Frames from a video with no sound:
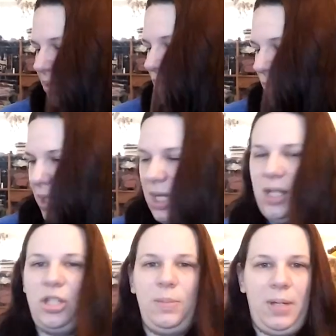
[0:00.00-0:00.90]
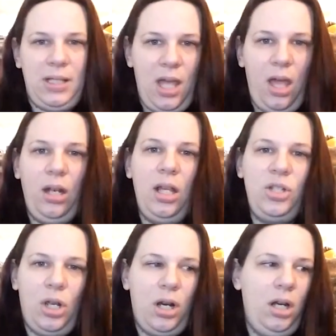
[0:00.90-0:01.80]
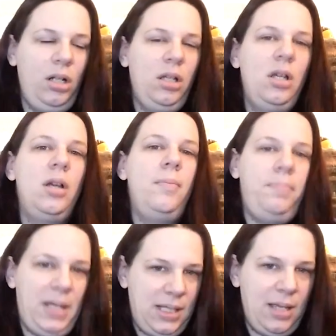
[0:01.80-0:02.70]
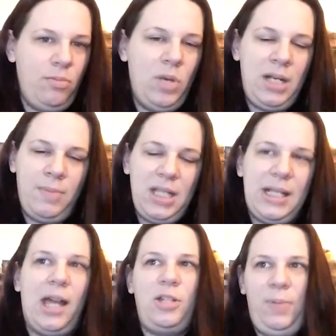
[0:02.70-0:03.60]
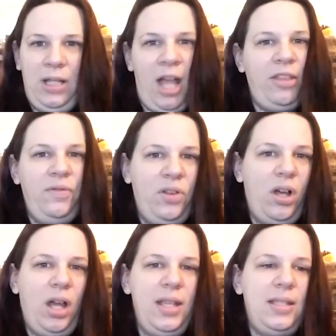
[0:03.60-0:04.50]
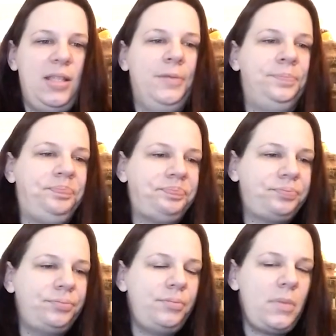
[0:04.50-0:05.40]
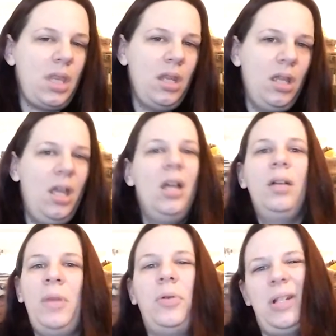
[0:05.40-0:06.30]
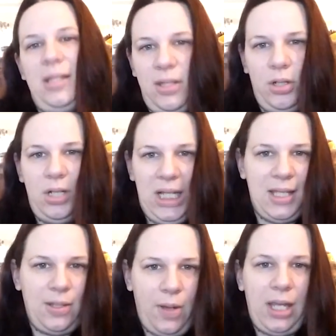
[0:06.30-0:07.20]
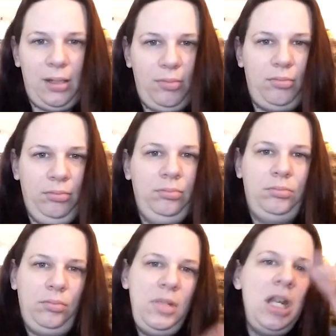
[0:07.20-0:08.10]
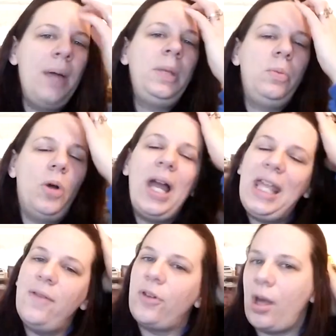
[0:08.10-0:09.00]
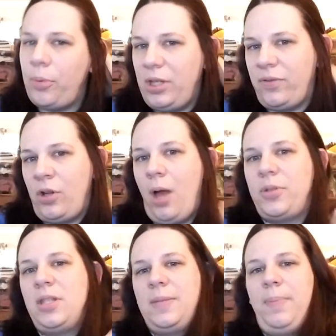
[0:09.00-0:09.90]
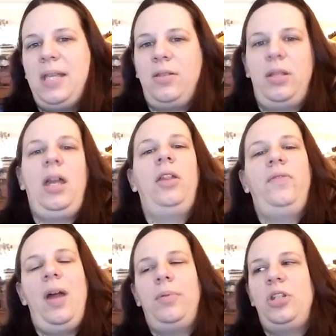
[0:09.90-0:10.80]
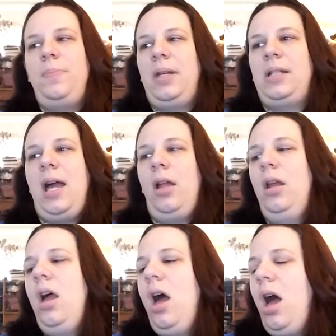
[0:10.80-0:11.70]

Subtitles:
So she went in, she picked out a chart, went in my stash, picked out the floss. My oldest is 13, so I can, I gave her a couple different options based on the color fabric she picked out.